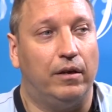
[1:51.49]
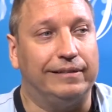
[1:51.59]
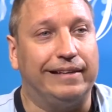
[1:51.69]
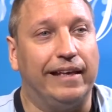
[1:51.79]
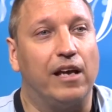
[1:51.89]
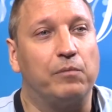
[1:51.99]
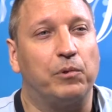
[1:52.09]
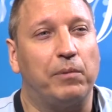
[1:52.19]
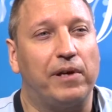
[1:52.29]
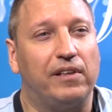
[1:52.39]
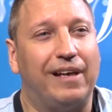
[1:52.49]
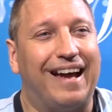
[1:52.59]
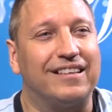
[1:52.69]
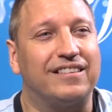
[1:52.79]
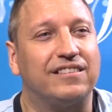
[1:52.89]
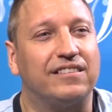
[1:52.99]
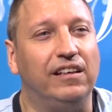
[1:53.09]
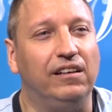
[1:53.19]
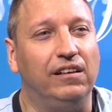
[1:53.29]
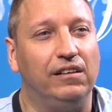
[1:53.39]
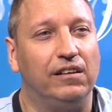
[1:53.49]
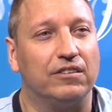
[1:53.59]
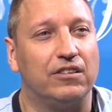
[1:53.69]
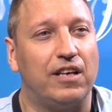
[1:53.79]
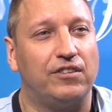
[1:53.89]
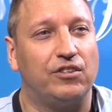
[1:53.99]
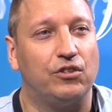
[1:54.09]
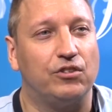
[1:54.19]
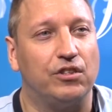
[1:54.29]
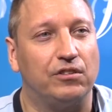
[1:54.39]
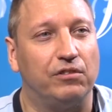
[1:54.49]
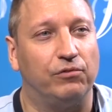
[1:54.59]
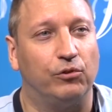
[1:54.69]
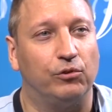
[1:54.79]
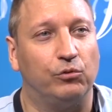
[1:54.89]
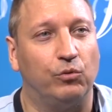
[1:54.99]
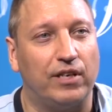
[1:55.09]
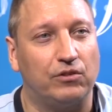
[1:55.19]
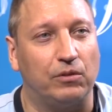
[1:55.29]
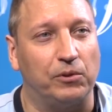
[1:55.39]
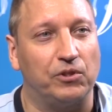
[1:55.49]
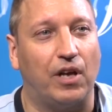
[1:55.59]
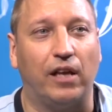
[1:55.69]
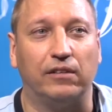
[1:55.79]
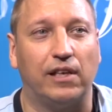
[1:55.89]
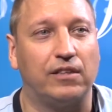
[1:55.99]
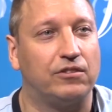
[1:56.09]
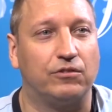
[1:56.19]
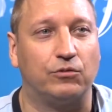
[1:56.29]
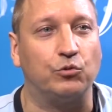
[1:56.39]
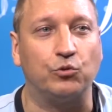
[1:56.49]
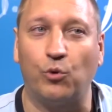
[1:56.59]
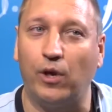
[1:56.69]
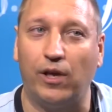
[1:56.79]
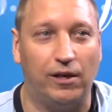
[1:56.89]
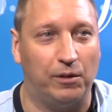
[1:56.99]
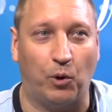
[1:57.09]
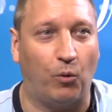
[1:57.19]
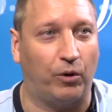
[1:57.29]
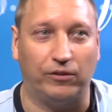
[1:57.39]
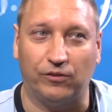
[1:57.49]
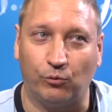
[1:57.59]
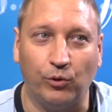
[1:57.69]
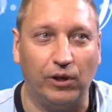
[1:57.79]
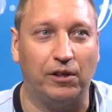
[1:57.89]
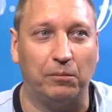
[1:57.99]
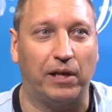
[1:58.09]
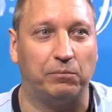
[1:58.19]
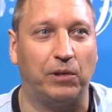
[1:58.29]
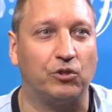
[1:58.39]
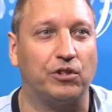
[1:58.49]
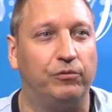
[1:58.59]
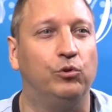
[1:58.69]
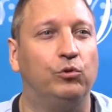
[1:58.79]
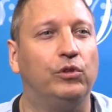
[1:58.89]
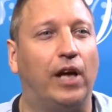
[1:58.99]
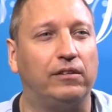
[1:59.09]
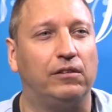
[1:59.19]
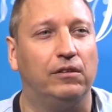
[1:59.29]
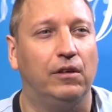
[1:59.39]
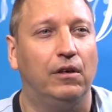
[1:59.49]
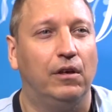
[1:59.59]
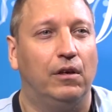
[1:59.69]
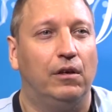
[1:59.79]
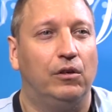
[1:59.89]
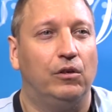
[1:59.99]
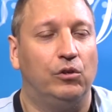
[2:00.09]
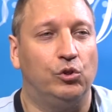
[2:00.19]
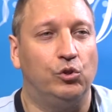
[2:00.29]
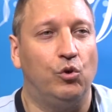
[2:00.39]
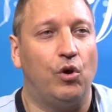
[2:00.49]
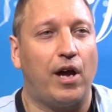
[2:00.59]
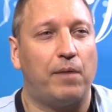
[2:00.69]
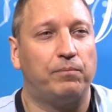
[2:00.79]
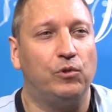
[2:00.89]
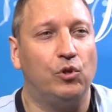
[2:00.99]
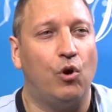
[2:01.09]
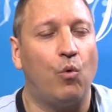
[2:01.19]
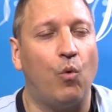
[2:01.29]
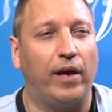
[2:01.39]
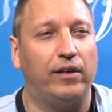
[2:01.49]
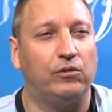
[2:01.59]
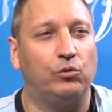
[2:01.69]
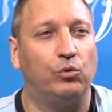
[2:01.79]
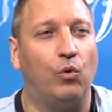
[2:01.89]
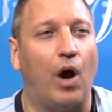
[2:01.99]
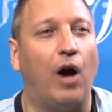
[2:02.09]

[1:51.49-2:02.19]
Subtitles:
they are providing a single /64 to customers, and that's really broken, really bad, because if you do that, you have no way to